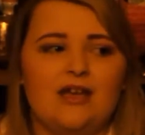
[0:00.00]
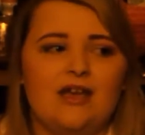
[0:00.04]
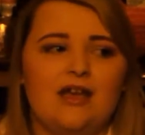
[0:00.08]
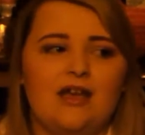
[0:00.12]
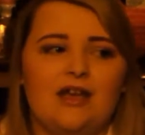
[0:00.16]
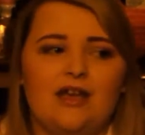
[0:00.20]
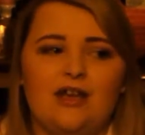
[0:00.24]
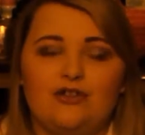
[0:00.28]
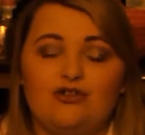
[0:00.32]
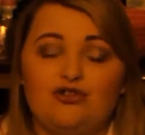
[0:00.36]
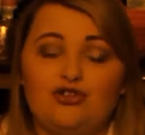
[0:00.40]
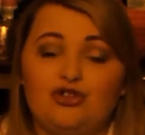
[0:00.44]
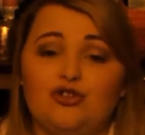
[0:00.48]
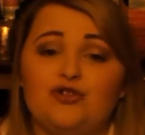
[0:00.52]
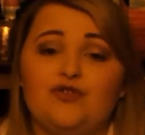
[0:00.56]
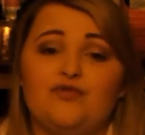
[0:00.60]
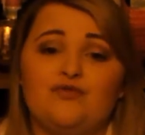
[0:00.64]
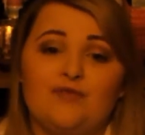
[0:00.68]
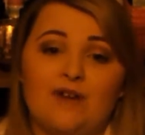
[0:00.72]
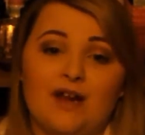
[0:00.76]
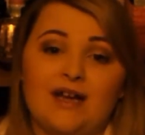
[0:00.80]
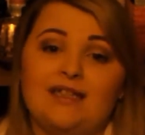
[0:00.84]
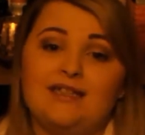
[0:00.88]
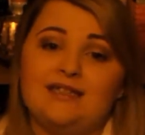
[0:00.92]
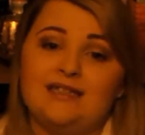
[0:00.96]
Just write
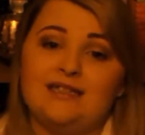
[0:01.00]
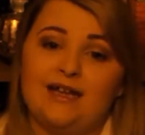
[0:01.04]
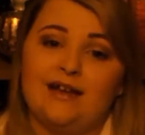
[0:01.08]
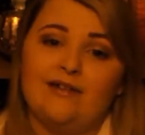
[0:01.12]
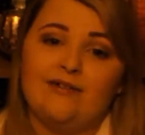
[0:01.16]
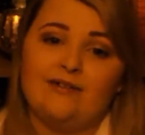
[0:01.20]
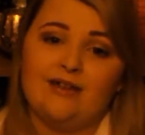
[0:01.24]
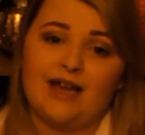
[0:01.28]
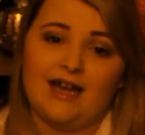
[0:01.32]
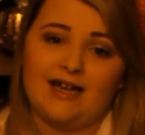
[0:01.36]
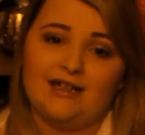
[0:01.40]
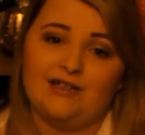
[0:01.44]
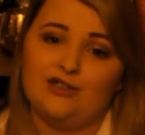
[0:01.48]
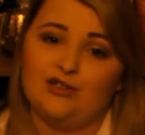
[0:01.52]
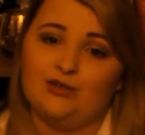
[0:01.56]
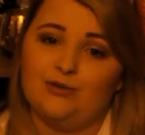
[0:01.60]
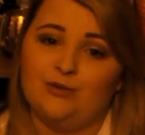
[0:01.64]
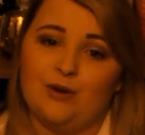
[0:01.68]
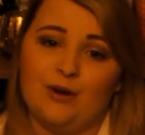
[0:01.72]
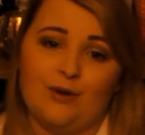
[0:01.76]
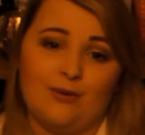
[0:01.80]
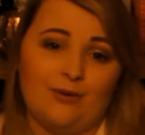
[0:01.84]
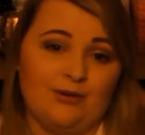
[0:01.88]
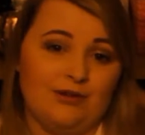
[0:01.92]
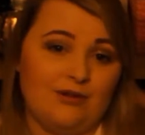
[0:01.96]
it down as you go
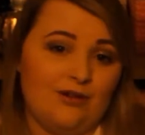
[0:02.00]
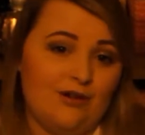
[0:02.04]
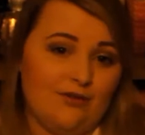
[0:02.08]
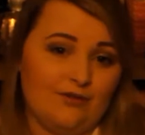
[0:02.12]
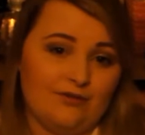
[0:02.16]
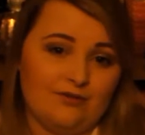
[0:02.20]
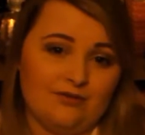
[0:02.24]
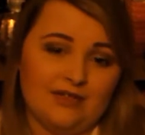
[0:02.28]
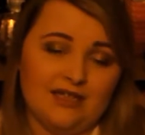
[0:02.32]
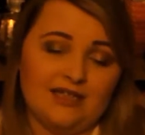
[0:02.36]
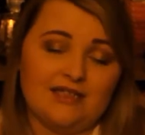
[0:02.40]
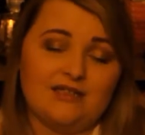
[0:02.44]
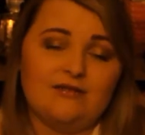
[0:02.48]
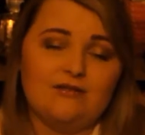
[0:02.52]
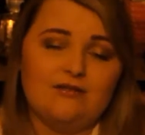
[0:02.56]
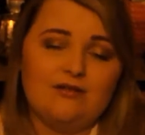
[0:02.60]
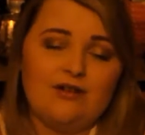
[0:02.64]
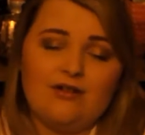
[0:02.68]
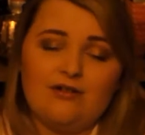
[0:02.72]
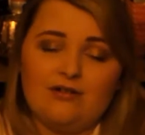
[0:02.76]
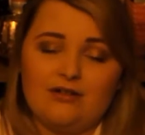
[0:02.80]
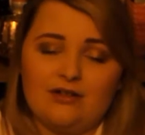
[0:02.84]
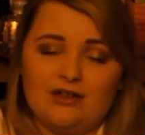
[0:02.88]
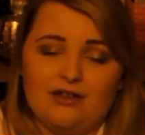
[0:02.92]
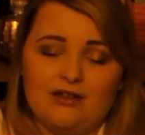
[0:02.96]
along. It's not going
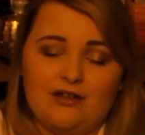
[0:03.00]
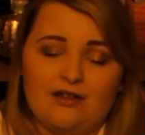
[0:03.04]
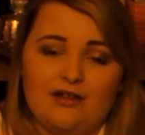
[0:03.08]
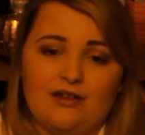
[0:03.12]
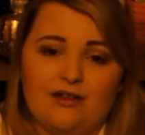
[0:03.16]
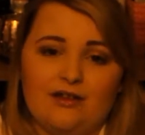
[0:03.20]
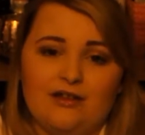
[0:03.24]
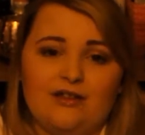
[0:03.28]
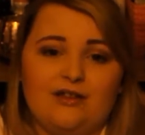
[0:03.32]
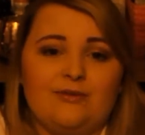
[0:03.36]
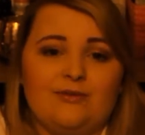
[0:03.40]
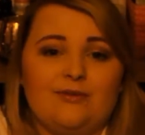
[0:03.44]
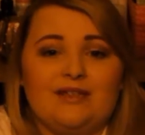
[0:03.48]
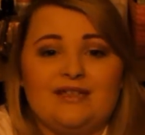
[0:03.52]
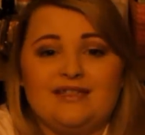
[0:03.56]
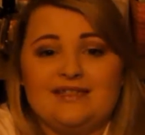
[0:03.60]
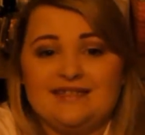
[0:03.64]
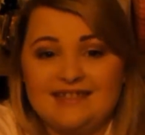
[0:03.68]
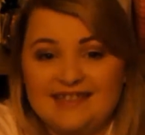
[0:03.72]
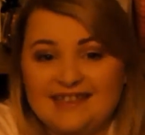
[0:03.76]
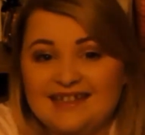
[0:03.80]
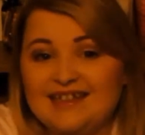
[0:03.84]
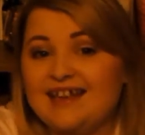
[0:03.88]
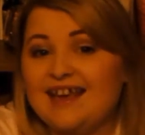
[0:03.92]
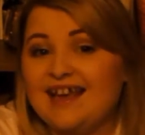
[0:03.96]
to hurt you, it's going
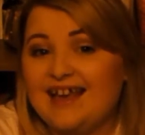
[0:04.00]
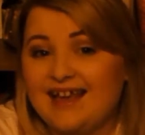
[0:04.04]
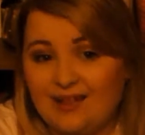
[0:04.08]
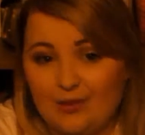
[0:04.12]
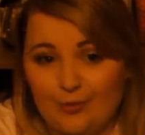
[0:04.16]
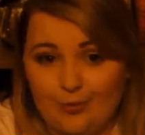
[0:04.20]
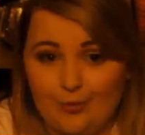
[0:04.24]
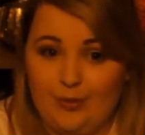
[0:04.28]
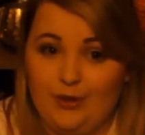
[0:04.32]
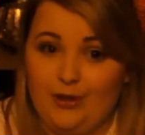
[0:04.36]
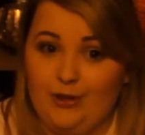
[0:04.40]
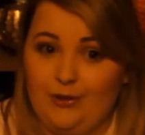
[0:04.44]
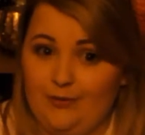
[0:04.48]
to help you.